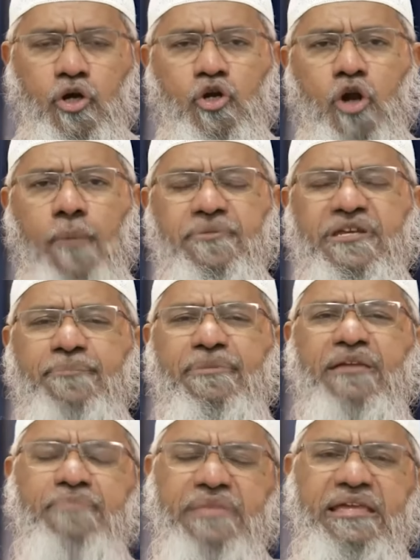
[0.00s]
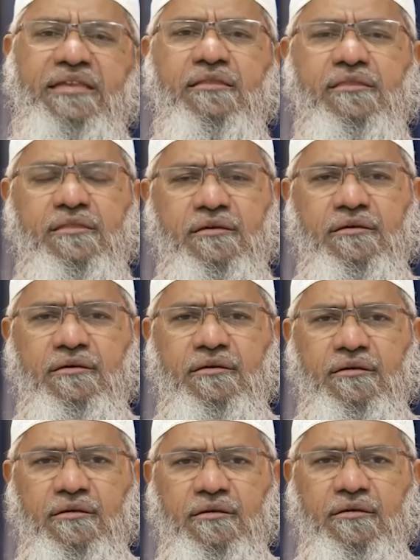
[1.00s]
Dropshipping means
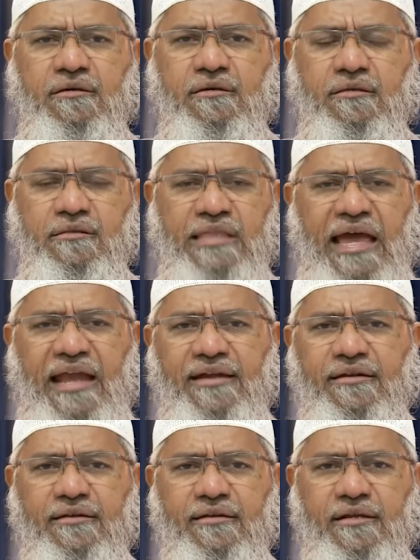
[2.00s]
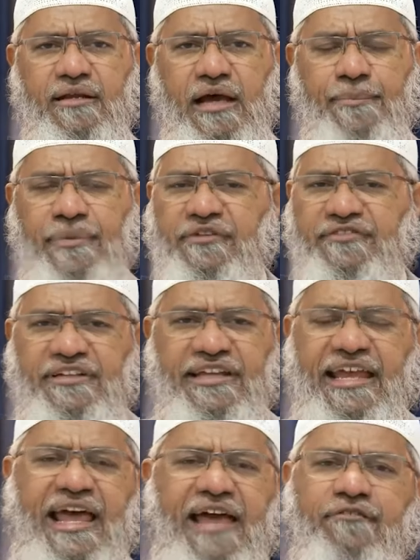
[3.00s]
that a person
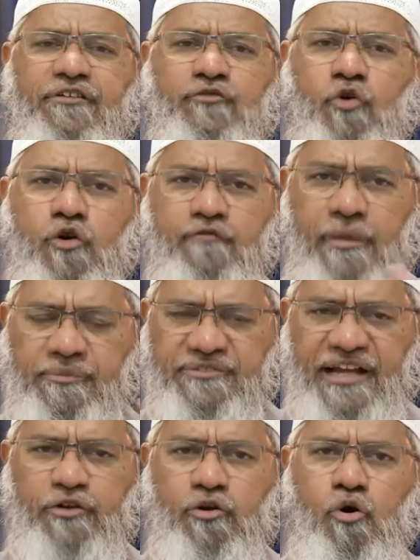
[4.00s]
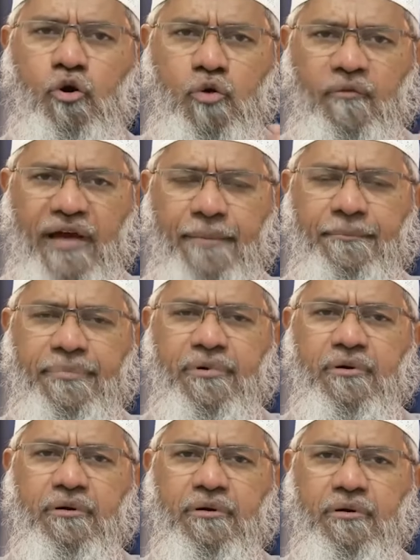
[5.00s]
can have his own website or own
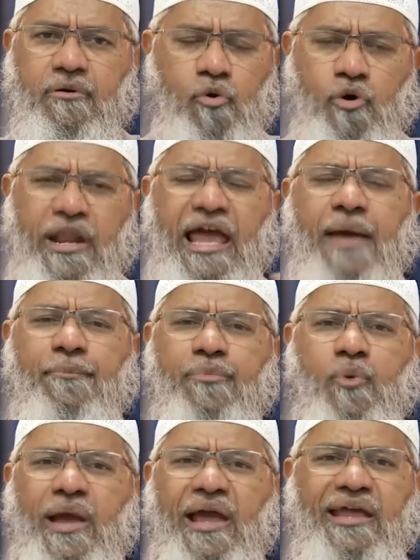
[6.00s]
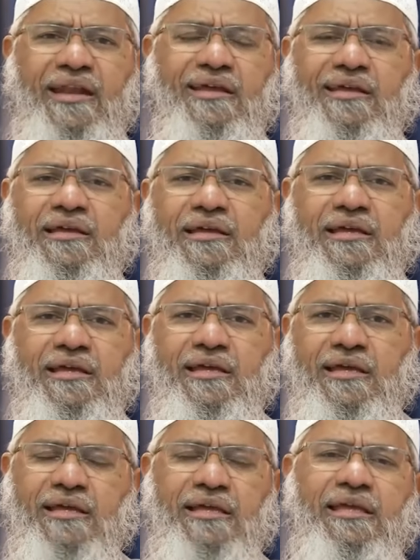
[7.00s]
app where
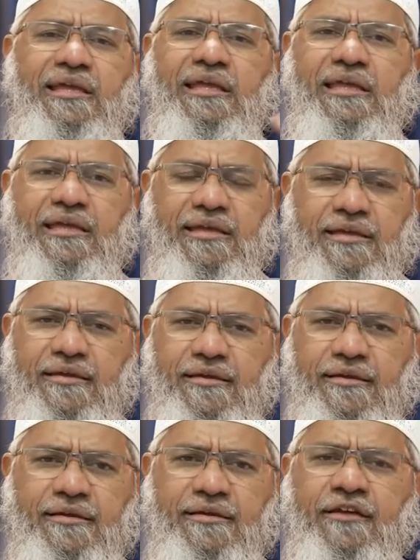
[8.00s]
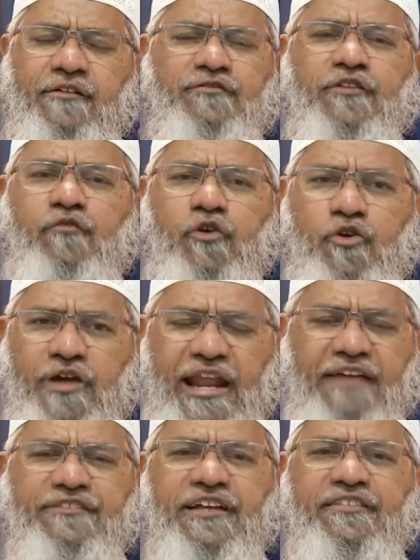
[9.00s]
he gives the
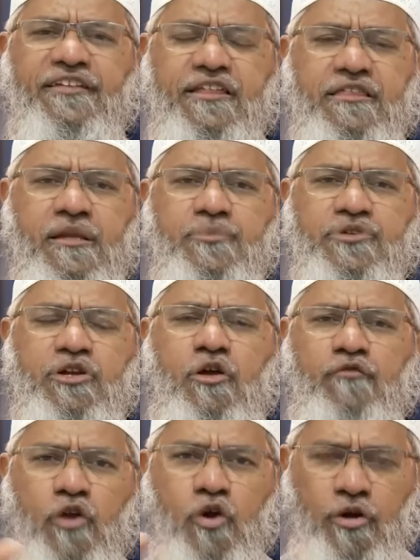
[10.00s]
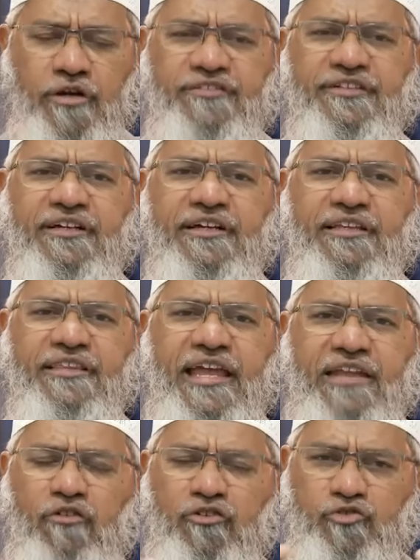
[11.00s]
photographs and the description of the goods that
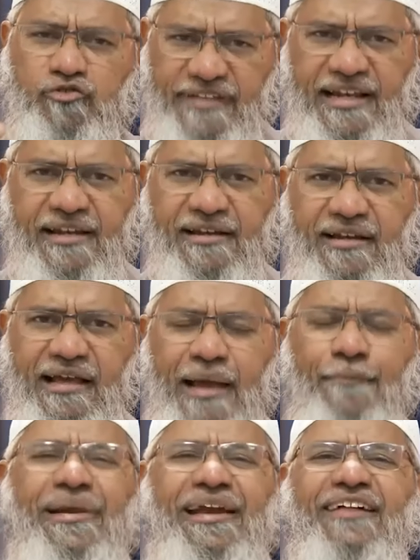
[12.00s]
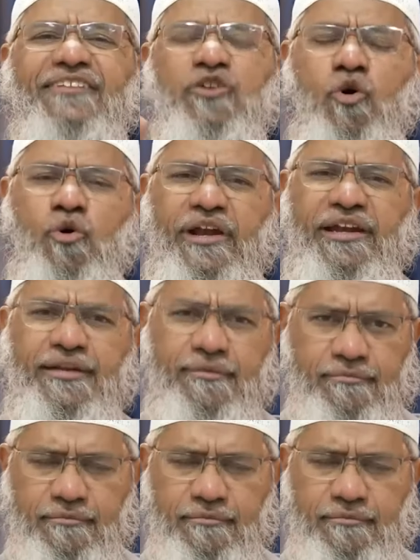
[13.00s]
he wants to sell, but he doesn't own it.